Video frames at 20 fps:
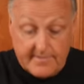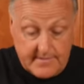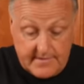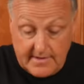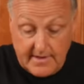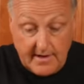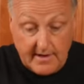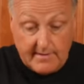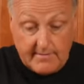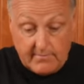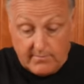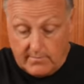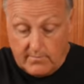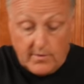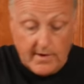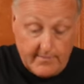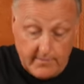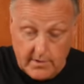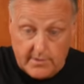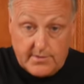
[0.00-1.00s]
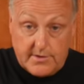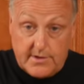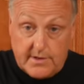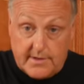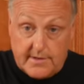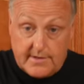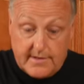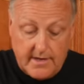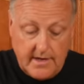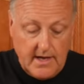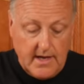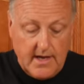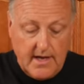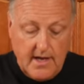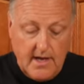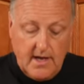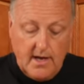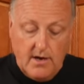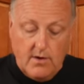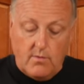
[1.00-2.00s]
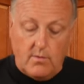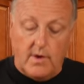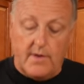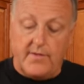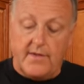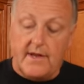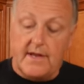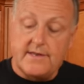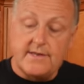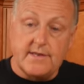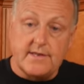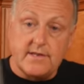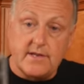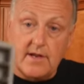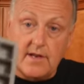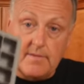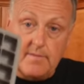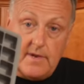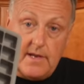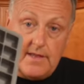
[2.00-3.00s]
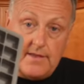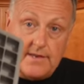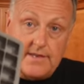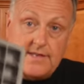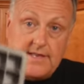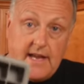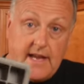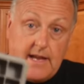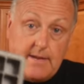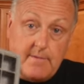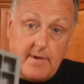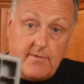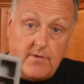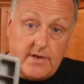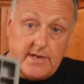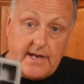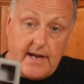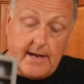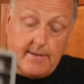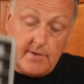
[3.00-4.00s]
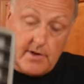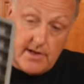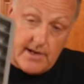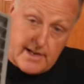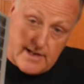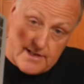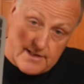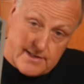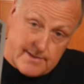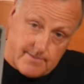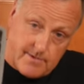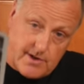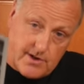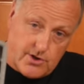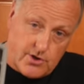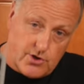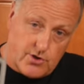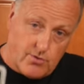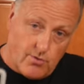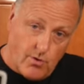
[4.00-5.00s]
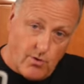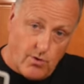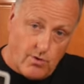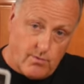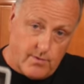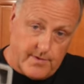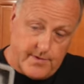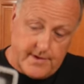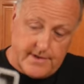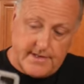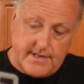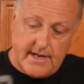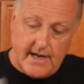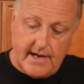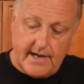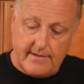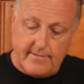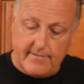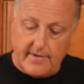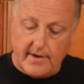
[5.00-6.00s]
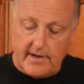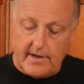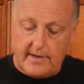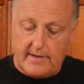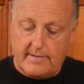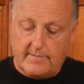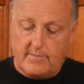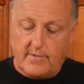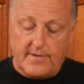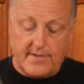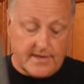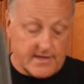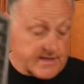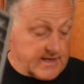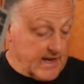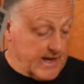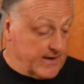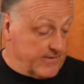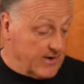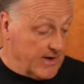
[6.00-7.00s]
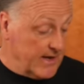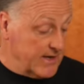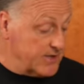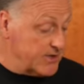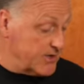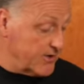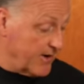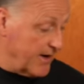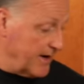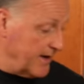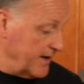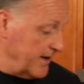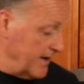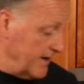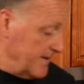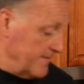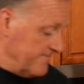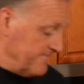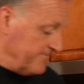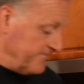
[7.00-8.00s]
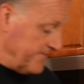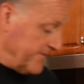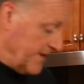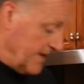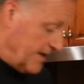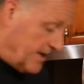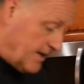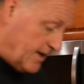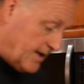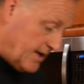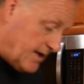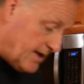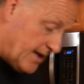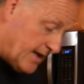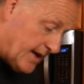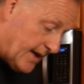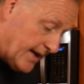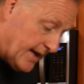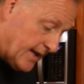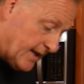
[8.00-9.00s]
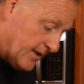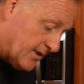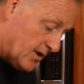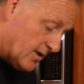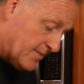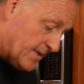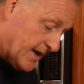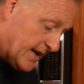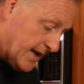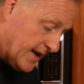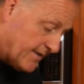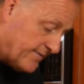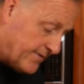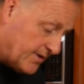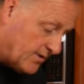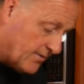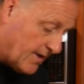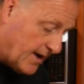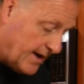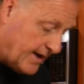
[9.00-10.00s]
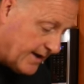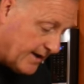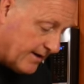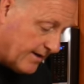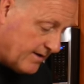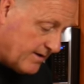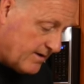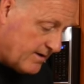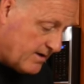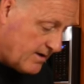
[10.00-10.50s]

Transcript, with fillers: of revolutions. With this, it's going to be the same every time. You're going to get some control with this kind of an ice tray. And I got a little bit, I got a few right here.